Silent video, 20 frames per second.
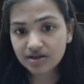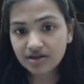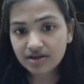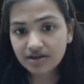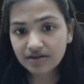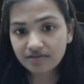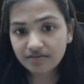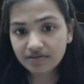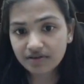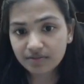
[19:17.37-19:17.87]

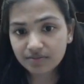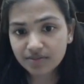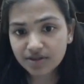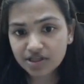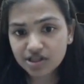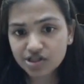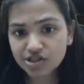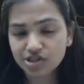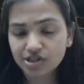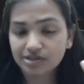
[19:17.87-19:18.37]
will
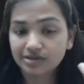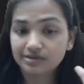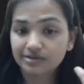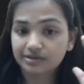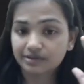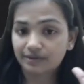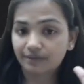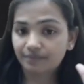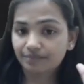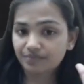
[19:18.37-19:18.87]
be
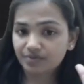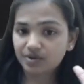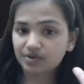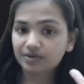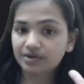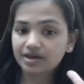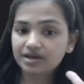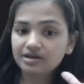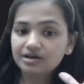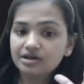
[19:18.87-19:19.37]
shared.
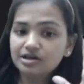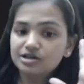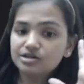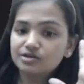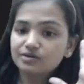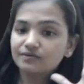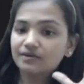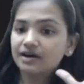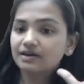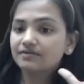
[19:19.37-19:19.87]
Okay,
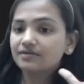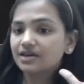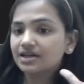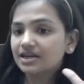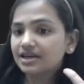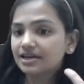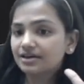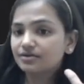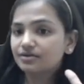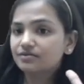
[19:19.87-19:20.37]
so 1
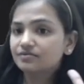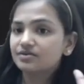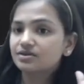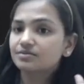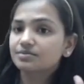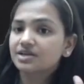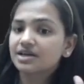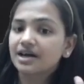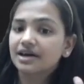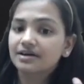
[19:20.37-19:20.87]
electron
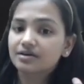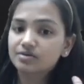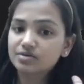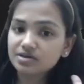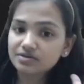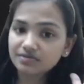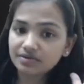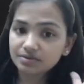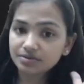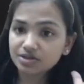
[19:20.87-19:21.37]
from the
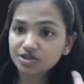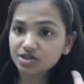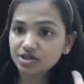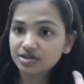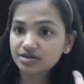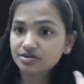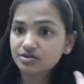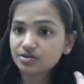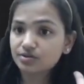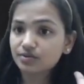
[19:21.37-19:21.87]
hydrogen will be
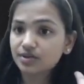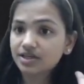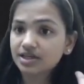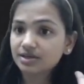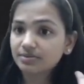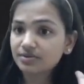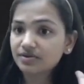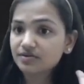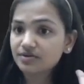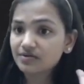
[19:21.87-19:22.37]
shared. So what
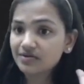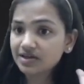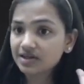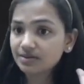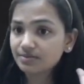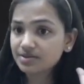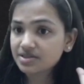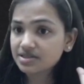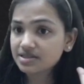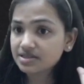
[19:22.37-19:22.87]
type of
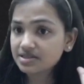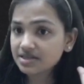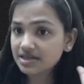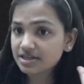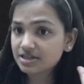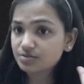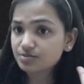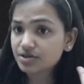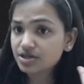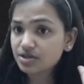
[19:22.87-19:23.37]
overlap is this?
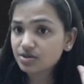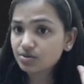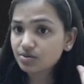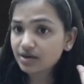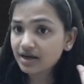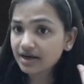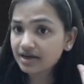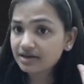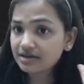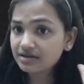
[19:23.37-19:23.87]
sp2
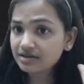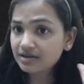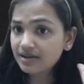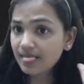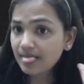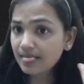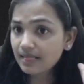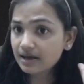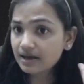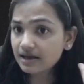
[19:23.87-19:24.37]
and
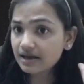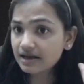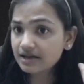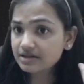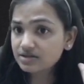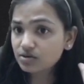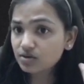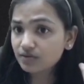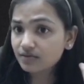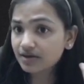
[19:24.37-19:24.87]

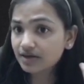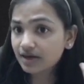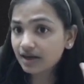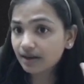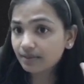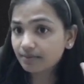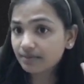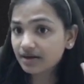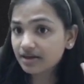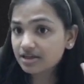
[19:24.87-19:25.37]
s
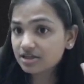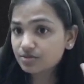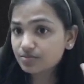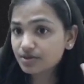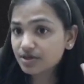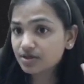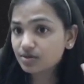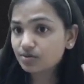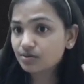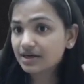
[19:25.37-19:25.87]
overlap.
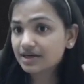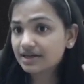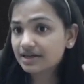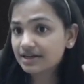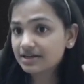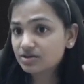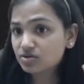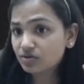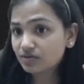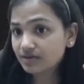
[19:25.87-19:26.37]
sp2 and
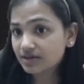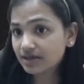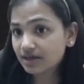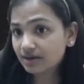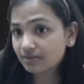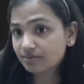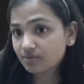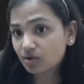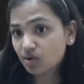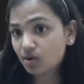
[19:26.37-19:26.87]
s
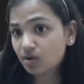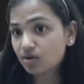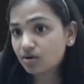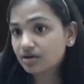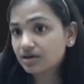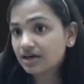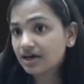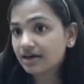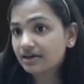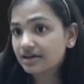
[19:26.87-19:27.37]
overlap.
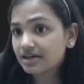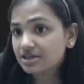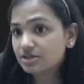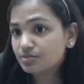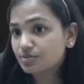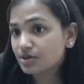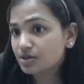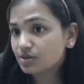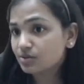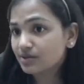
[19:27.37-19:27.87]
All are
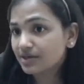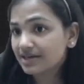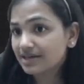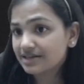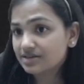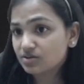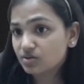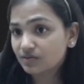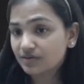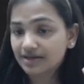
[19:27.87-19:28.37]
sp2 and
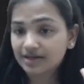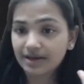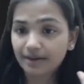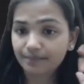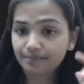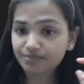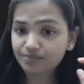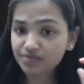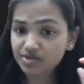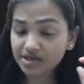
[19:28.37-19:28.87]
s overlap.
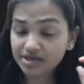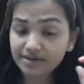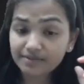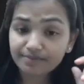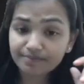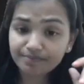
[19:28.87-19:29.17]
Okay.